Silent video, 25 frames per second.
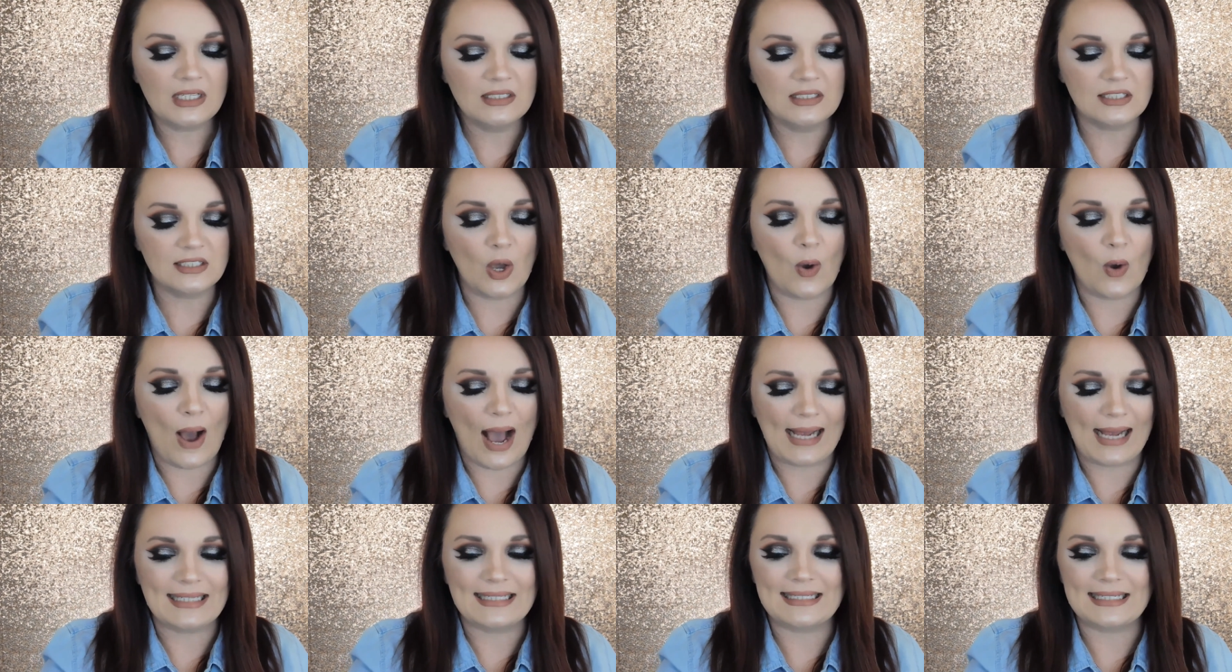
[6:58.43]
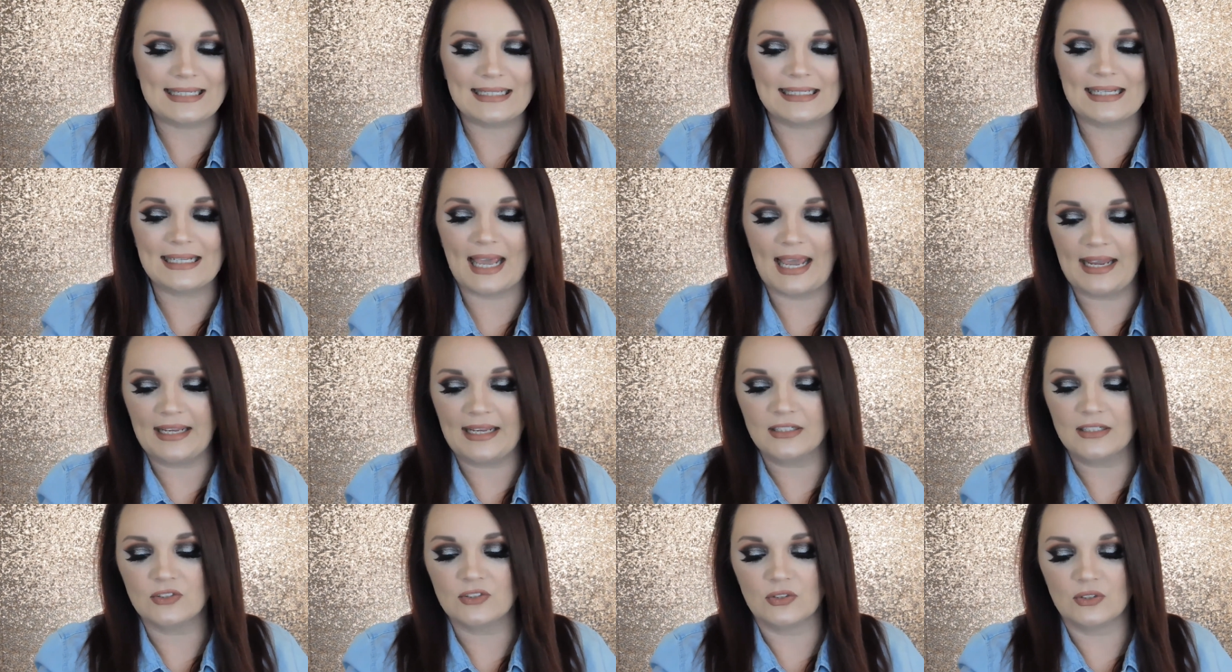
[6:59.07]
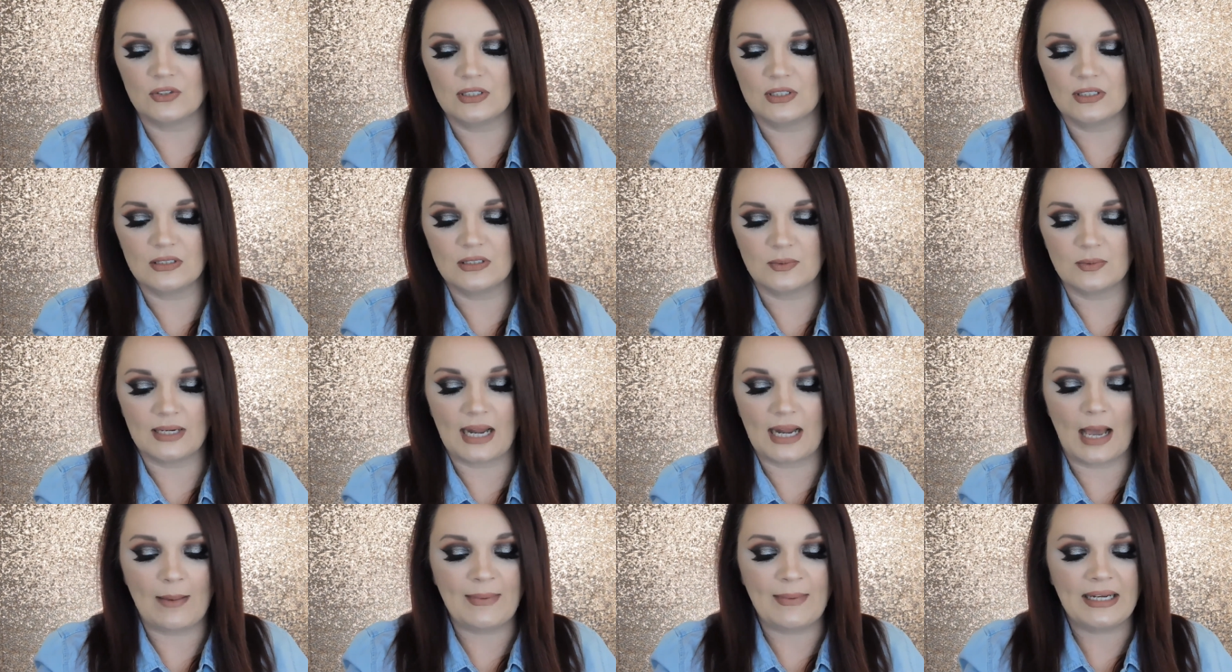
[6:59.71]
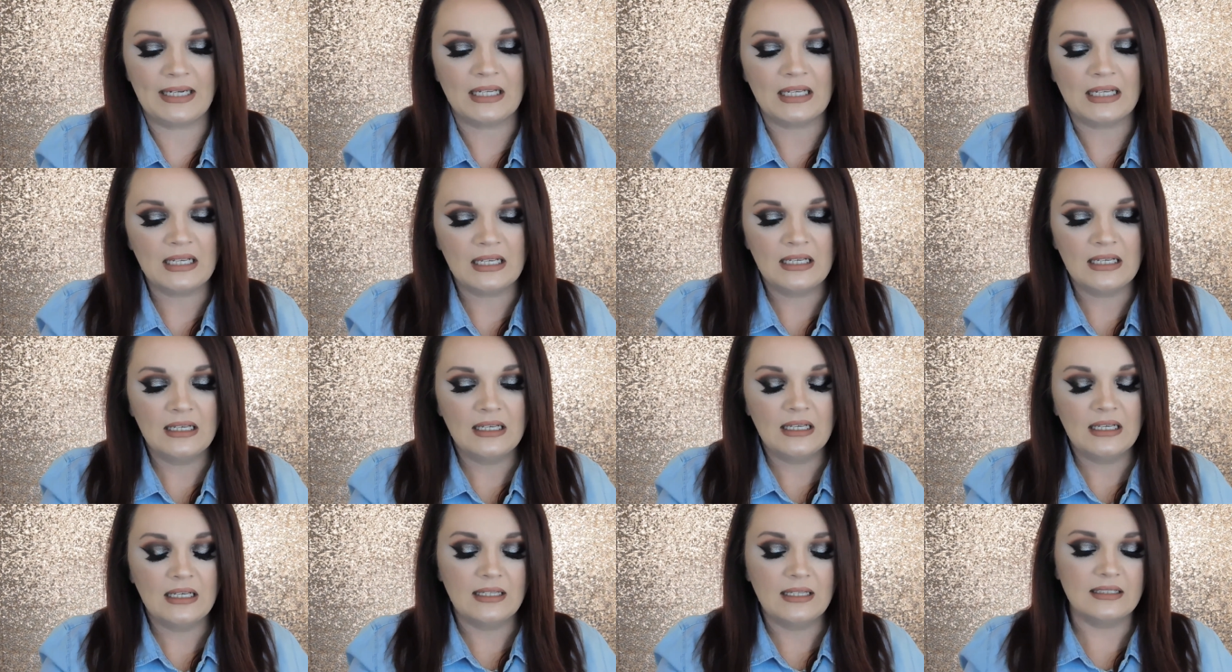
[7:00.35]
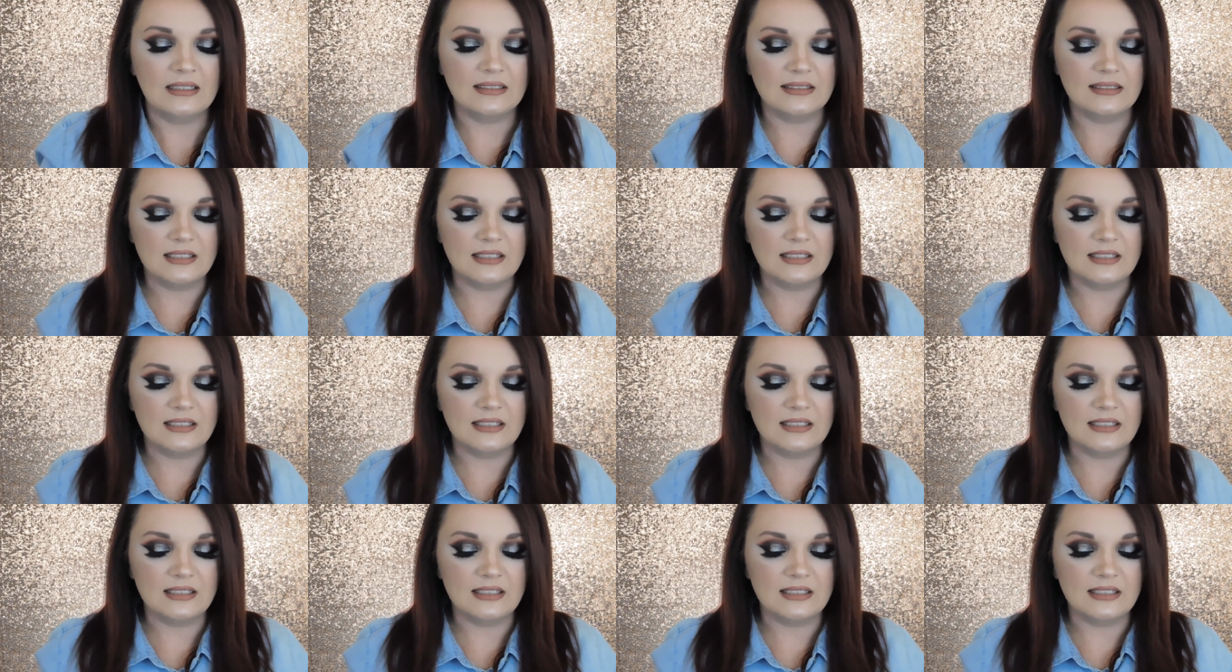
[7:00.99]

So I did cancel this one. I mean, the